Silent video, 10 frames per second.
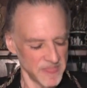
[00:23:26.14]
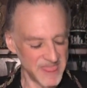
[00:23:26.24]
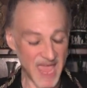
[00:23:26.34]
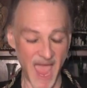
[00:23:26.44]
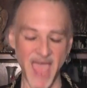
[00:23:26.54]

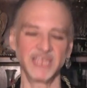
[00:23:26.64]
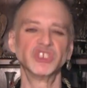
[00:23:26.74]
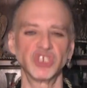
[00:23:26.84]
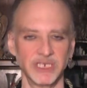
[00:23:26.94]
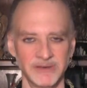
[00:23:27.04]
the
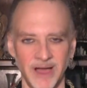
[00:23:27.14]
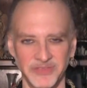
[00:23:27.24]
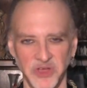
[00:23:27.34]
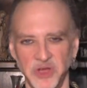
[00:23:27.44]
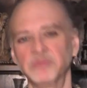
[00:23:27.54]
engine,
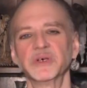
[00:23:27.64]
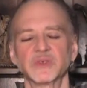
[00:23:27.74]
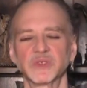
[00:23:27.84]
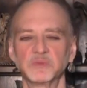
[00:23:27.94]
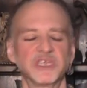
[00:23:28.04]
not the
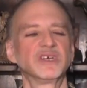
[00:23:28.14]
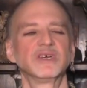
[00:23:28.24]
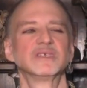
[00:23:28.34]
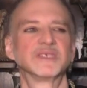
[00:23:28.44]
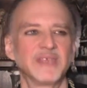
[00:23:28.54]
caboose,
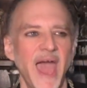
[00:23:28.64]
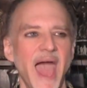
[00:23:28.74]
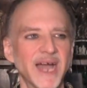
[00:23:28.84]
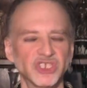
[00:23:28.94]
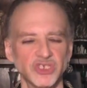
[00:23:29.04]
because the
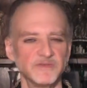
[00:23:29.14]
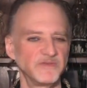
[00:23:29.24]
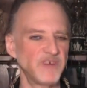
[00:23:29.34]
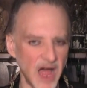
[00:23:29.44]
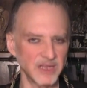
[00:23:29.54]
action
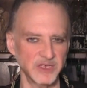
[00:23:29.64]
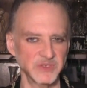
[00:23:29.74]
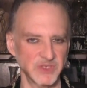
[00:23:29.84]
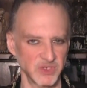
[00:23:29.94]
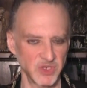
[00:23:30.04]

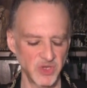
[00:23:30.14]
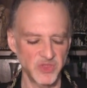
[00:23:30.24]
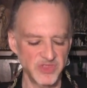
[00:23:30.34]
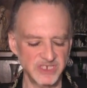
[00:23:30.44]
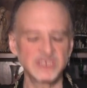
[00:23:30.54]
follows
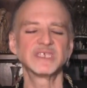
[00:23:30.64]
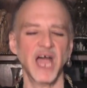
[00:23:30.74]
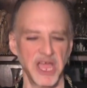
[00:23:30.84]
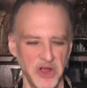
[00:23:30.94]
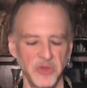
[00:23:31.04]
the
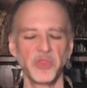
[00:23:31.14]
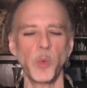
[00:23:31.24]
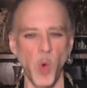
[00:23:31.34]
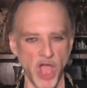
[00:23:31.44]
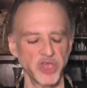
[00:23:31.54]
desire, the
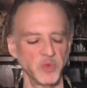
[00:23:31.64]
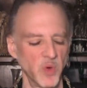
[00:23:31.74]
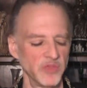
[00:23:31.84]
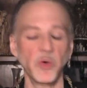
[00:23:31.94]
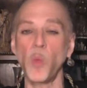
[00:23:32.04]
what you
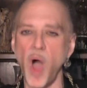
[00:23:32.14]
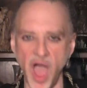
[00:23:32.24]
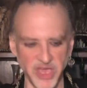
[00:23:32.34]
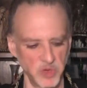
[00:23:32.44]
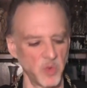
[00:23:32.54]
want, the
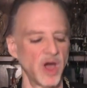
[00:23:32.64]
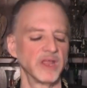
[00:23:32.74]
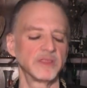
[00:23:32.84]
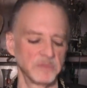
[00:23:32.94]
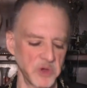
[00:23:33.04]
why you
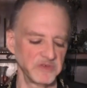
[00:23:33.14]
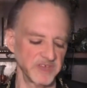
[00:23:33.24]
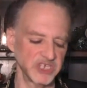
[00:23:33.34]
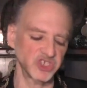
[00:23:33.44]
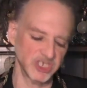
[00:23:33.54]
want it, the
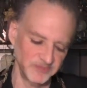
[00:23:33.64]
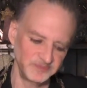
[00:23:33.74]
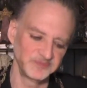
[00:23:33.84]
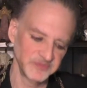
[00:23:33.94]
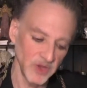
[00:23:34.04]

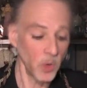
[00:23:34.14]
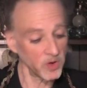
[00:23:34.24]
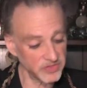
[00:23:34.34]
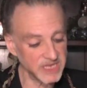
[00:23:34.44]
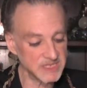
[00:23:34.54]
motivation,
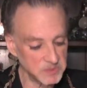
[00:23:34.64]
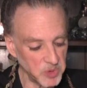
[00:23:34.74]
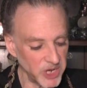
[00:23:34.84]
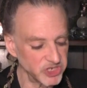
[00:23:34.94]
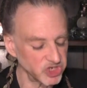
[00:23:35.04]
or the
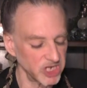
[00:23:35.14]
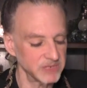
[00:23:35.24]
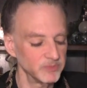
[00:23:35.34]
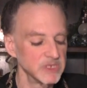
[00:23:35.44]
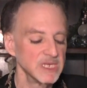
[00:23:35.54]

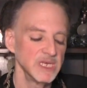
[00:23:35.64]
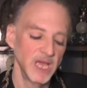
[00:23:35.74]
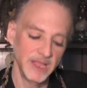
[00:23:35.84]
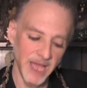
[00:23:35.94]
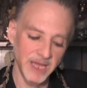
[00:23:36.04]
inspiration.
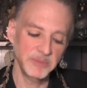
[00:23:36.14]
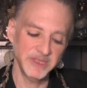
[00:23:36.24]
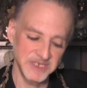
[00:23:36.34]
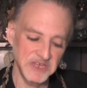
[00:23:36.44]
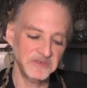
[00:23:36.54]
And that could
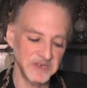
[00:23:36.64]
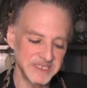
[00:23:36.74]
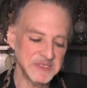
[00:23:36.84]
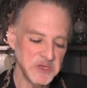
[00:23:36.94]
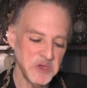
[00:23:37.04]
be the
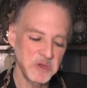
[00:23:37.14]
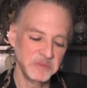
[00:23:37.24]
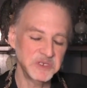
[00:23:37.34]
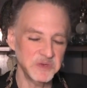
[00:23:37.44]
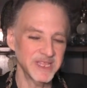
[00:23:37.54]
difference
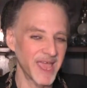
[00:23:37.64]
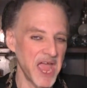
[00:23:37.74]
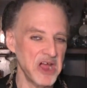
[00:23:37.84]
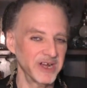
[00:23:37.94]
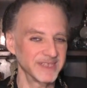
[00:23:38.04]
between the
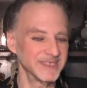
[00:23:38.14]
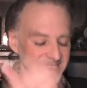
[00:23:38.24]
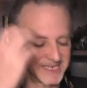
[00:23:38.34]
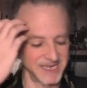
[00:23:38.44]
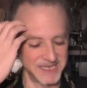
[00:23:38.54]
carrot and the
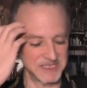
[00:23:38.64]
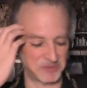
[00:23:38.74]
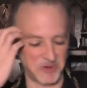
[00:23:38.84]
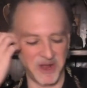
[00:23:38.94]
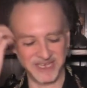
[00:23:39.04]
stick
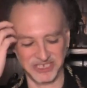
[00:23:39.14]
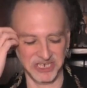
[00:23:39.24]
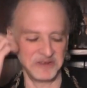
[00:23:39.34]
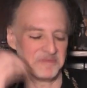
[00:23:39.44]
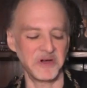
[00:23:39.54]

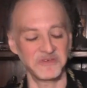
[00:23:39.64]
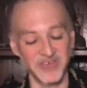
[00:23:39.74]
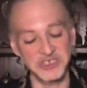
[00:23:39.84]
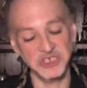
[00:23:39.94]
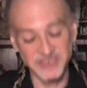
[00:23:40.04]
inspiration and
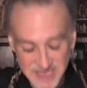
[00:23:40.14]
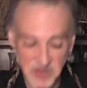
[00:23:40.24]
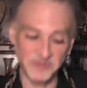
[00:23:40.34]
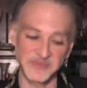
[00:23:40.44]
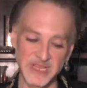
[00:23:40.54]
motivation.
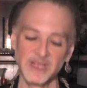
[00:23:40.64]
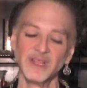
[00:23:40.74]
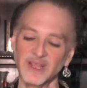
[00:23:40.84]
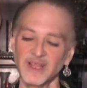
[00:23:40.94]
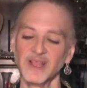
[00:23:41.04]
So
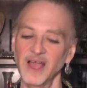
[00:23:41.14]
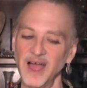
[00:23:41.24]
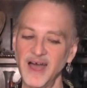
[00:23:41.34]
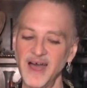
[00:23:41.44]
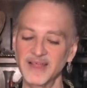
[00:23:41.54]

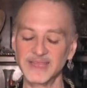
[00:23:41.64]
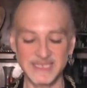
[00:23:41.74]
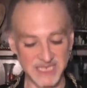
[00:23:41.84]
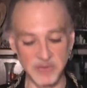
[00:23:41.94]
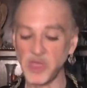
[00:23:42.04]
uh,
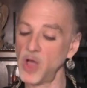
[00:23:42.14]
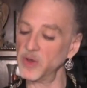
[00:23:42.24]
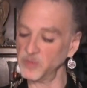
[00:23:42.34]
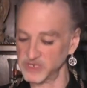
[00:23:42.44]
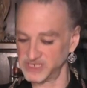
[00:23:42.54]
let's keep
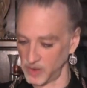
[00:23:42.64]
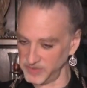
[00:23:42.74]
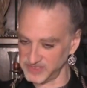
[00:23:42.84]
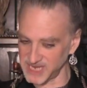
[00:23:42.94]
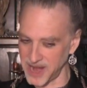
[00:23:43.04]
going. We're done
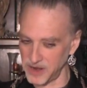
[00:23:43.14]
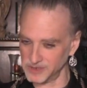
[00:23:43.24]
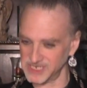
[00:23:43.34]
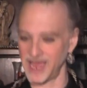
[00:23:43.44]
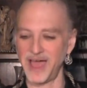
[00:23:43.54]
with
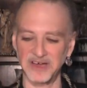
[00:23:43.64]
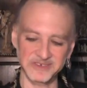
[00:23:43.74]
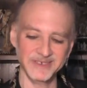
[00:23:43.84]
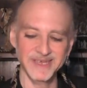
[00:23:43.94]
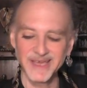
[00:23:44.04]
Tarot
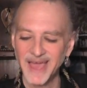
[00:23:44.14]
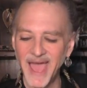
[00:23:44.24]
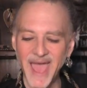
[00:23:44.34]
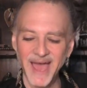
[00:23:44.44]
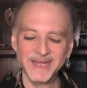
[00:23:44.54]
Town,
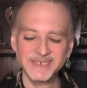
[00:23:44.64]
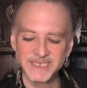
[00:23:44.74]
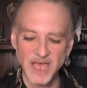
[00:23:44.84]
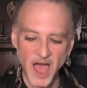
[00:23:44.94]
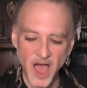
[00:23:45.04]

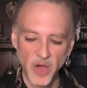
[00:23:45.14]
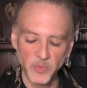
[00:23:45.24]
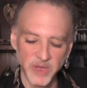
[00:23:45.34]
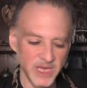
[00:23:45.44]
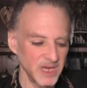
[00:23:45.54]
and uh,
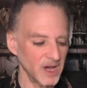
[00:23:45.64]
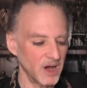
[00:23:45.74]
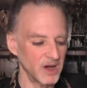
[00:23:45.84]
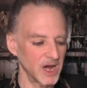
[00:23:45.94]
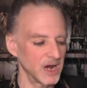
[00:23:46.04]
we
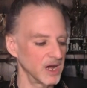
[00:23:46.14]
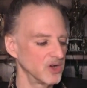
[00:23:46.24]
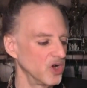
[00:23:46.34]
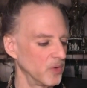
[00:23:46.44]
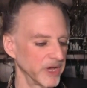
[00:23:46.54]
are
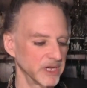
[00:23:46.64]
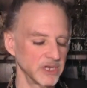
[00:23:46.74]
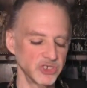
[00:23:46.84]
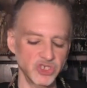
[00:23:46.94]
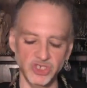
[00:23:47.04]

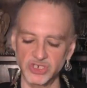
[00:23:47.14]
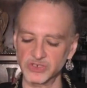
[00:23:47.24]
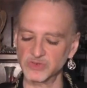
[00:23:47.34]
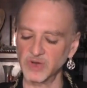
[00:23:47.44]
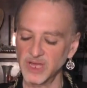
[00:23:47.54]
going
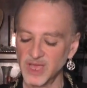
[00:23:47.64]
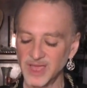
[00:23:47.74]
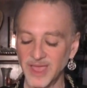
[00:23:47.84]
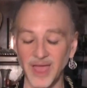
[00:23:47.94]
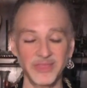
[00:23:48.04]
to
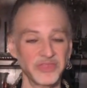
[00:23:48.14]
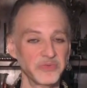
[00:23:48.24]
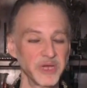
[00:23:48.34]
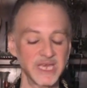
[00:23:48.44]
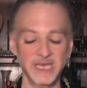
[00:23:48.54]
get
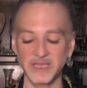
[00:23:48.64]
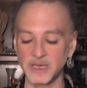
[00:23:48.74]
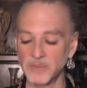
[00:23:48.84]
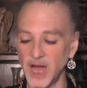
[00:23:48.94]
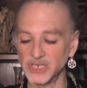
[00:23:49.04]
three
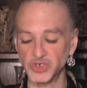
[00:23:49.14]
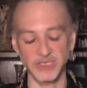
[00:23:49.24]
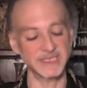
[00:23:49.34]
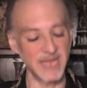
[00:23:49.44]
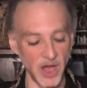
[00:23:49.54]
healing
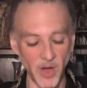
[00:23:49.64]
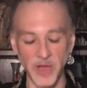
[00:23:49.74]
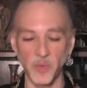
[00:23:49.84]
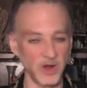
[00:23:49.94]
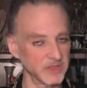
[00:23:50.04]
mantras. Now,
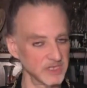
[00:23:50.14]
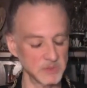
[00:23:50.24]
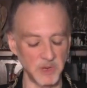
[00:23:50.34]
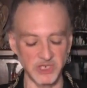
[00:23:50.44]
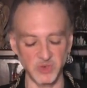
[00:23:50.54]
I work
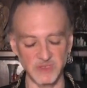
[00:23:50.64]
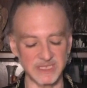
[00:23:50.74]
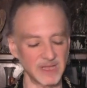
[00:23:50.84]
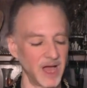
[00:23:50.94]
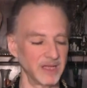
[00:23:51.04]
these mantras
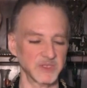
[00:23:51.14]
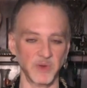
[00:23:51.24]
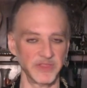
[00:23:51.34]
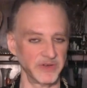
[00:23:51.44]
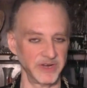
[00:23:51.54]
a lot, that's
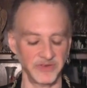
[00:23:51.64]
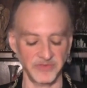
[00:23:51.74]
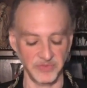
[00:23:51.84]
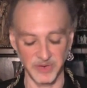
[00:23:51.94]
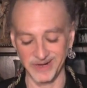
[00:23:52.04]
why they're in
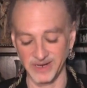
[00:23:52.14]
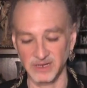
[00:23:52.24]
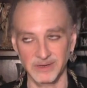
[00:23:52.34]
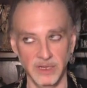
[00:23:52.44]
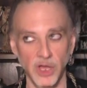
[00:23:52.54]
every reading